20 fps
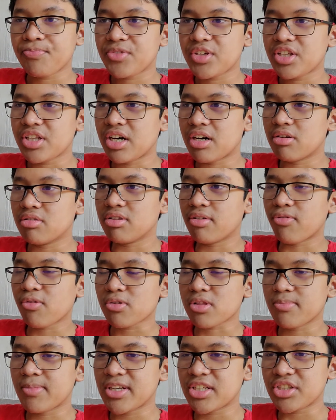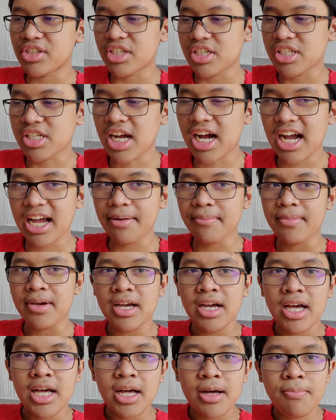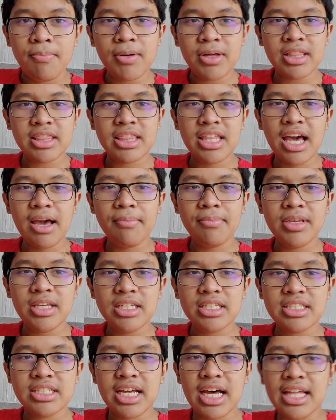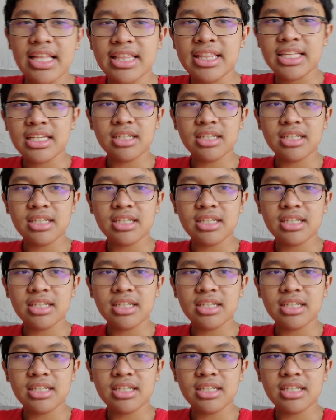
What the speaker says: the fourth dimension is time, but that means that,